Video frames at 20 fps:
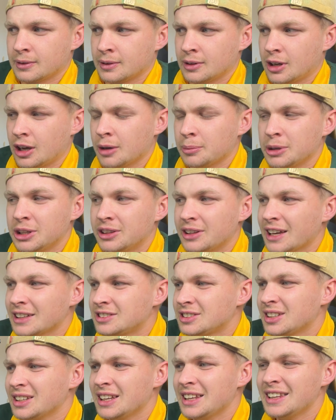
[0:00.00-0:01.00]
I mean,
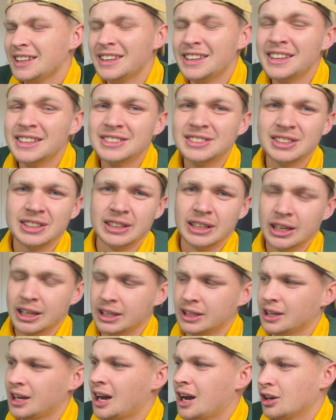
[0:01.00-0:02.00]
that's easy,
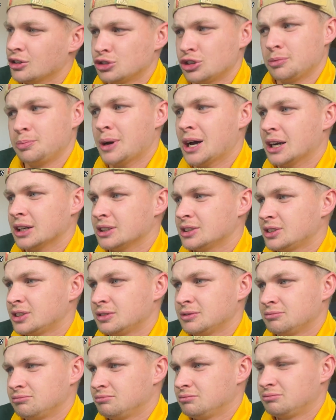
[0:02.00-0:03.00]
$100,
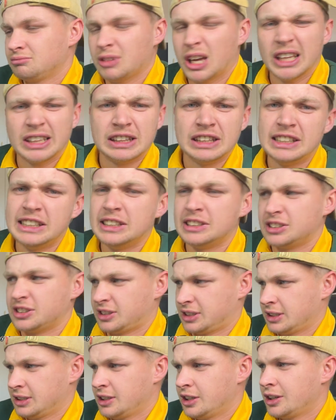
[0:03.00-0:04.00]
at
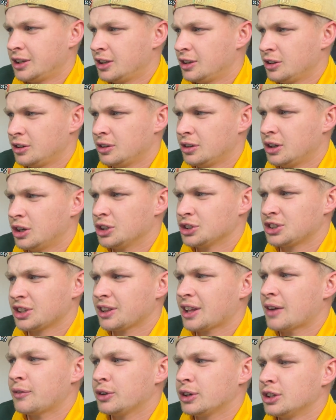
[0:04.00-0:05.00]
least, on South
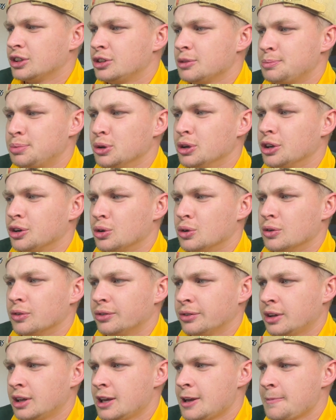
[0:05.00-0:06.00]
Africa to pull it
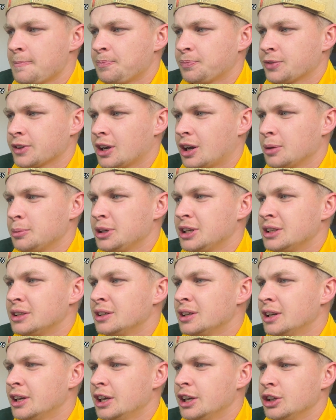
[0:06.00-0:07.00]
off. I
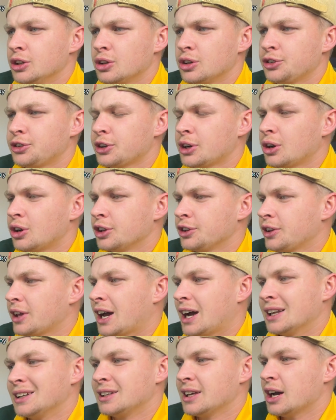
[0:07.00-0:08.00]
mean, you could throw on the
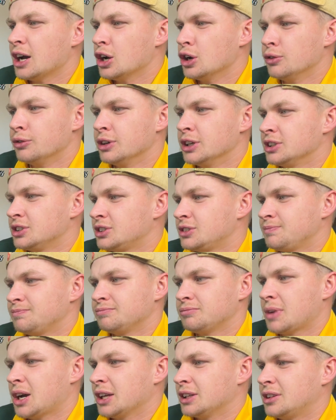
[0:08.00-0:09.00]
under-overs.
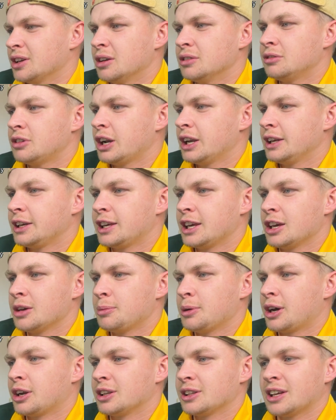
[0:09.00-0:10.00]
I don't really care
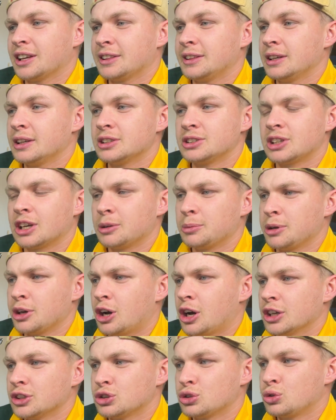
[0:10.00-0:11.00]
about it. I think it's going to be a
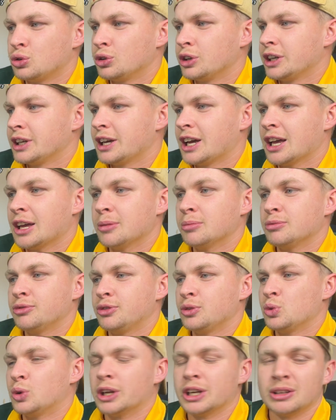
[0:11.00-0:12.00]
high-scoring game if
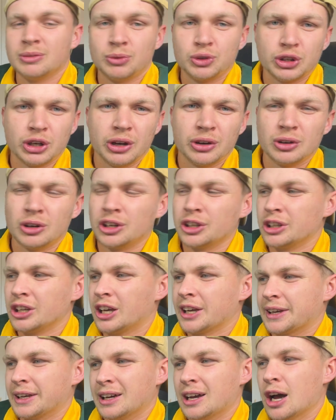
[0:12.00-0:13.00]
you want to throw on
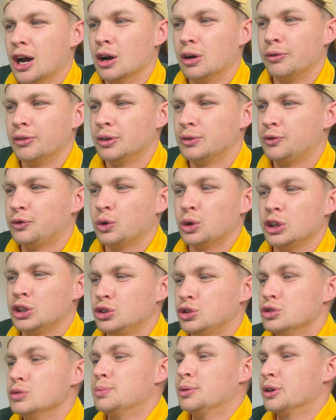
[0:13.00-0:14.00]
like a over
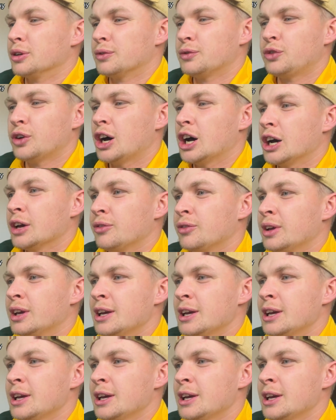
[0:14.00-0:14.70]
42.5.